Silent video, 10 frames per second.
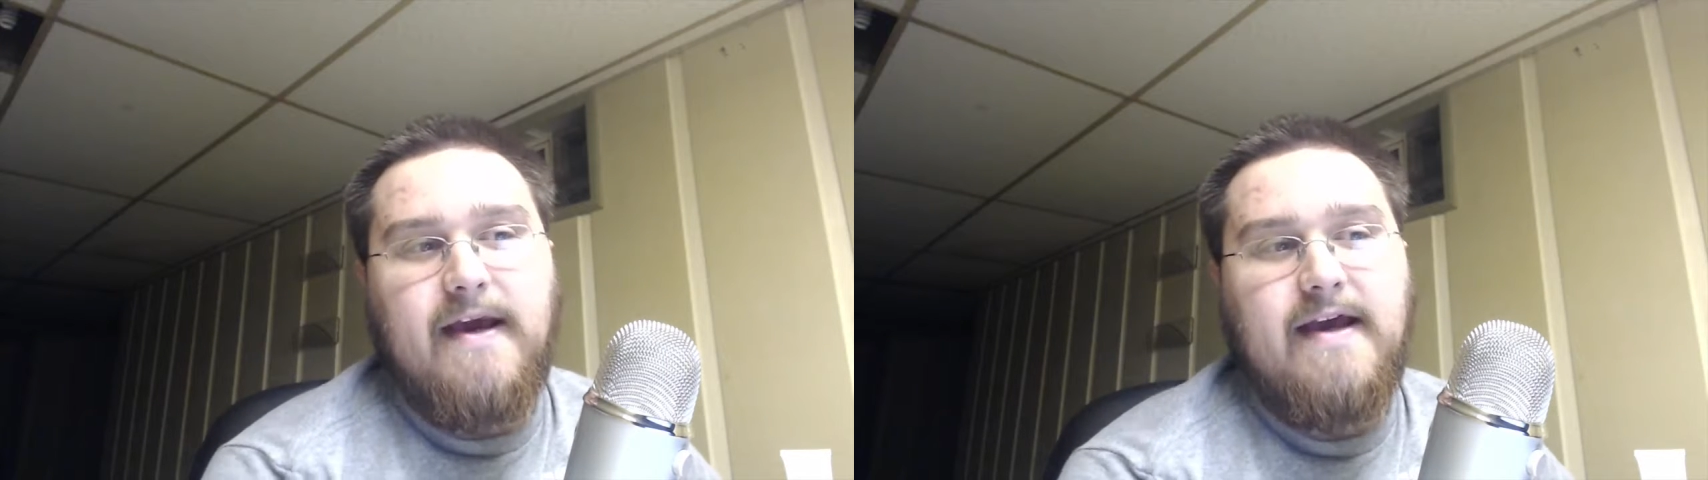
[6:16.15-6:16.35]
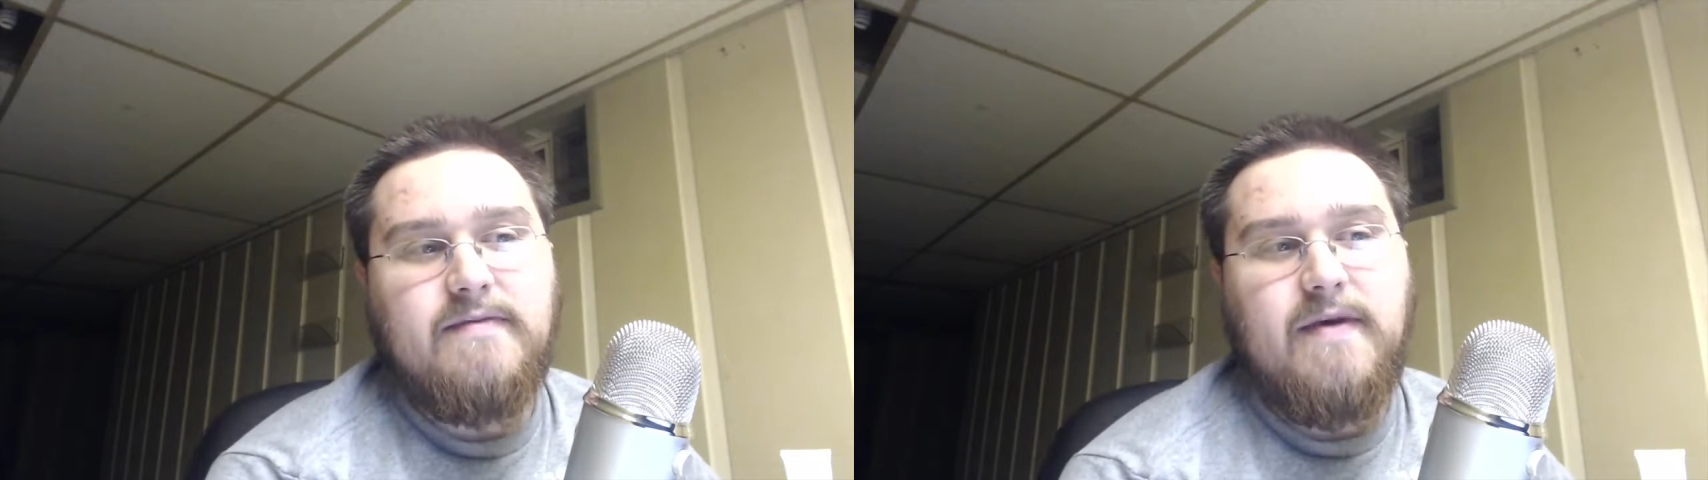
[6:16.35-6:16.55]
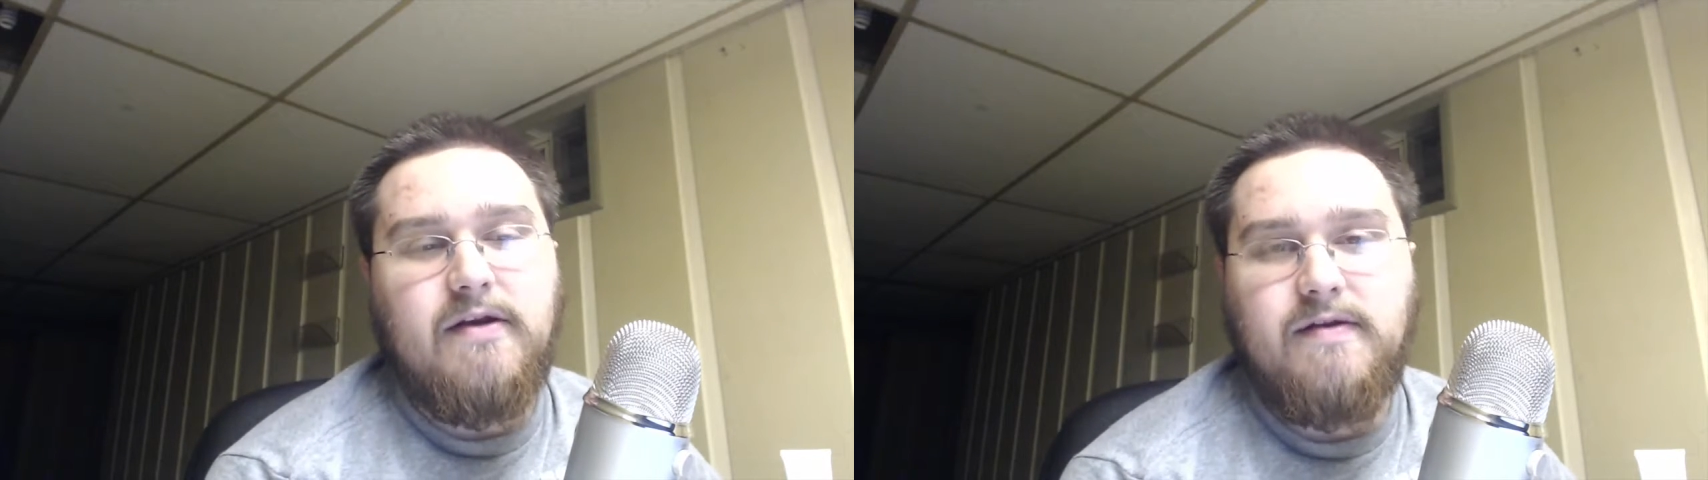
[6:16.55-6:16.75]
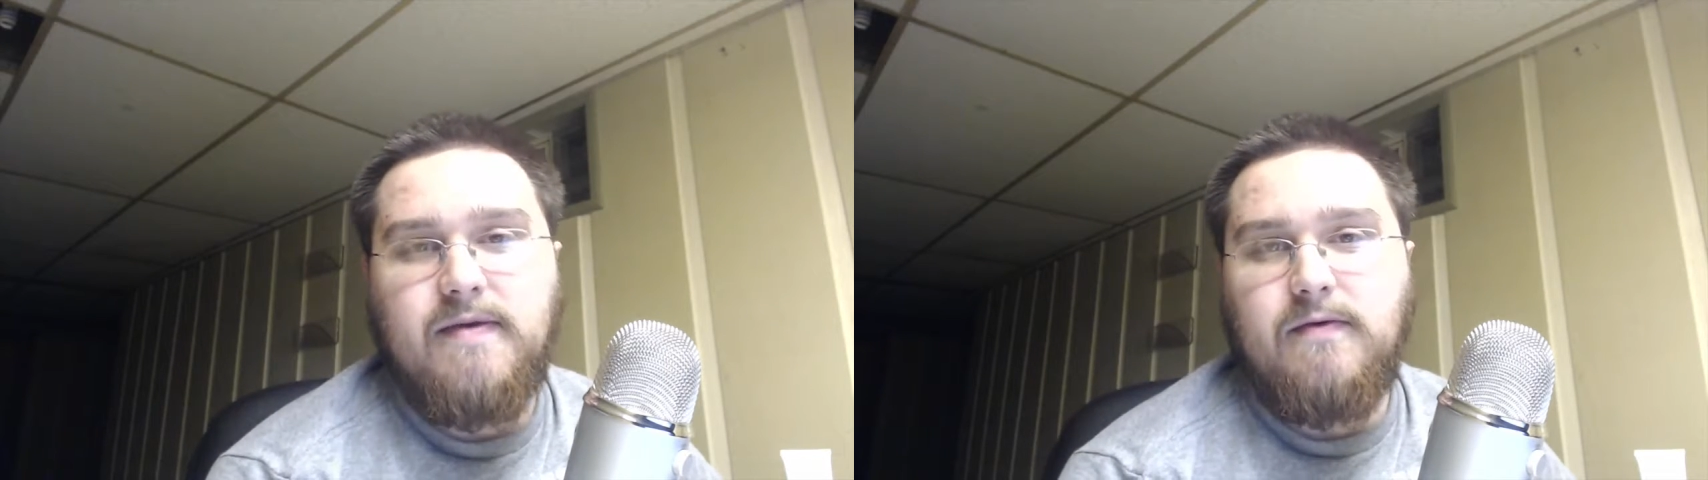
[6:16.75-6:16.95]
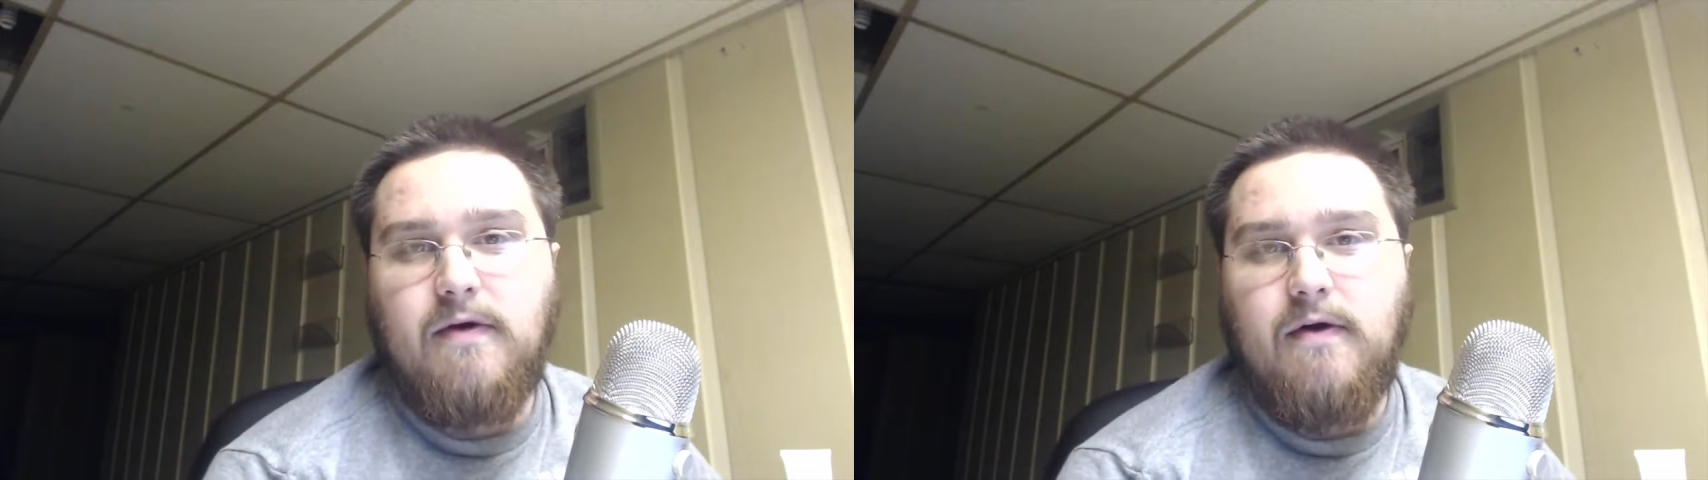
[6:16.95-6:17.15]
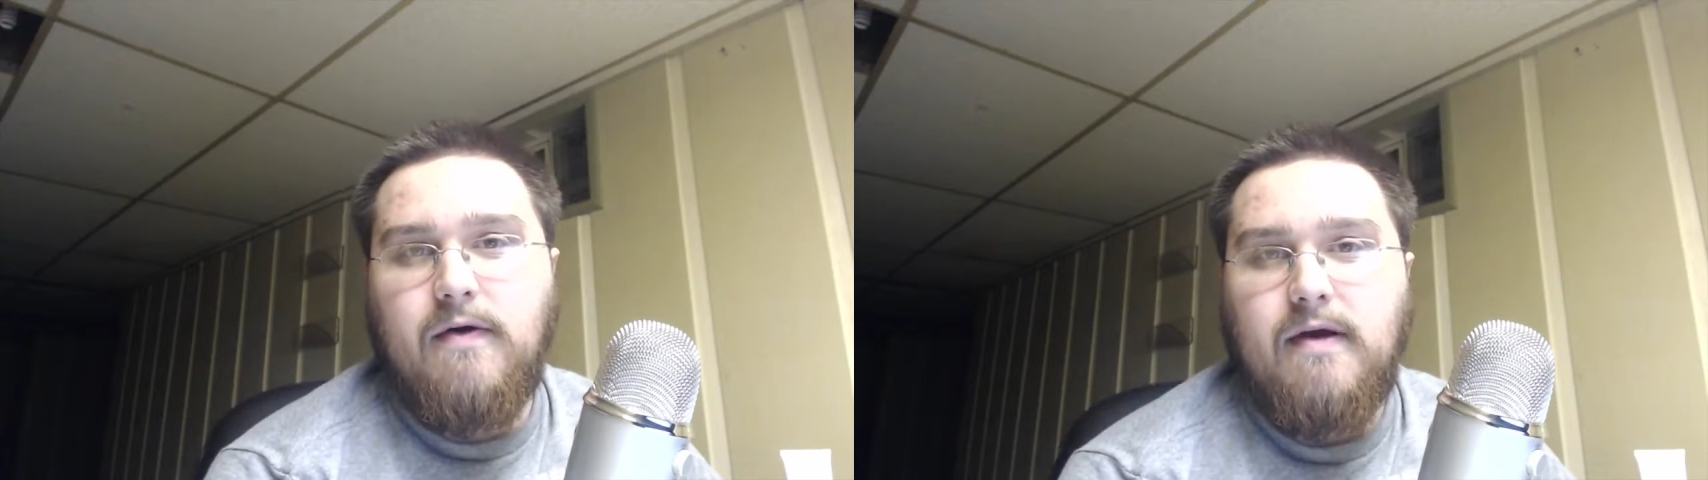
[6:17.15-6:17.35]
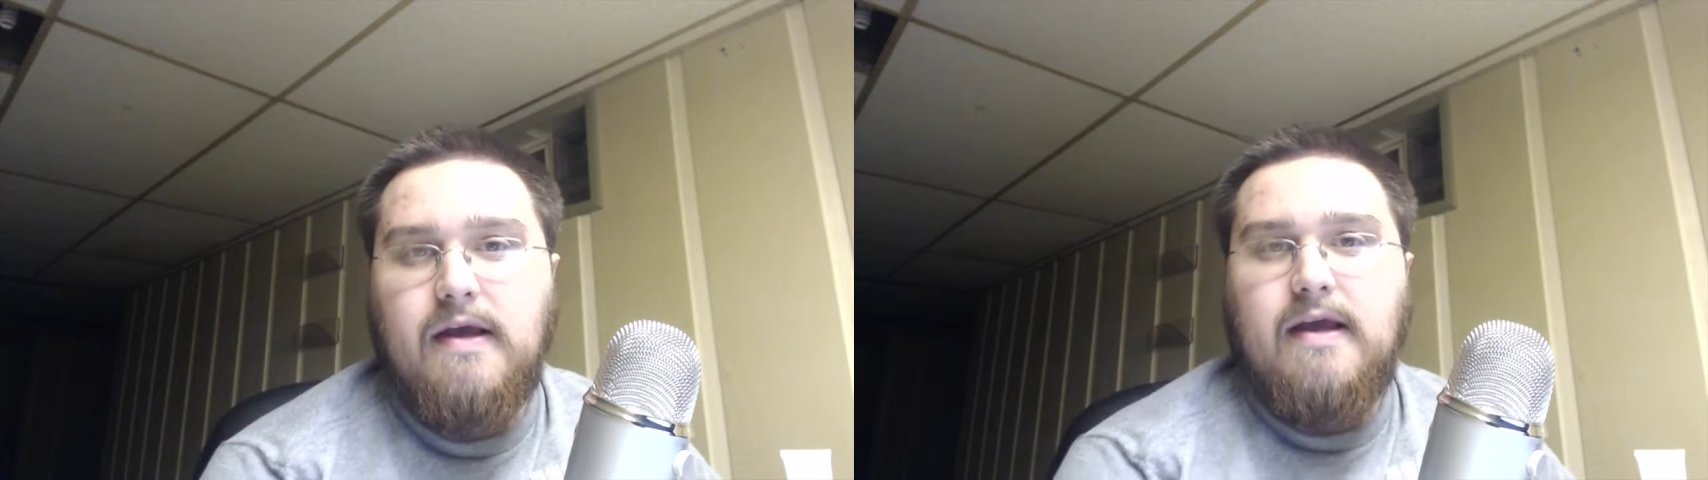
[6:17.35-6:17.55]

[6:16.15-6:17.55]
as Marilyn Monroe,